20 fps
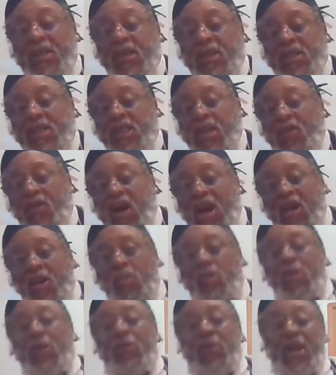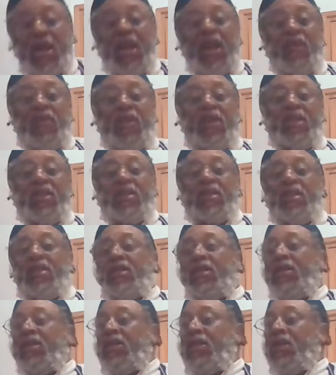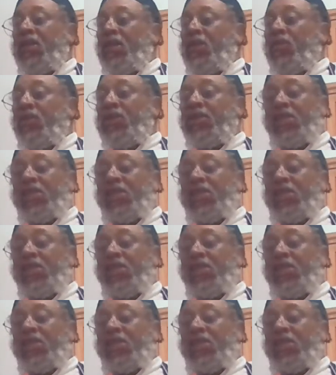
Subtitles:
So I'll prepare it with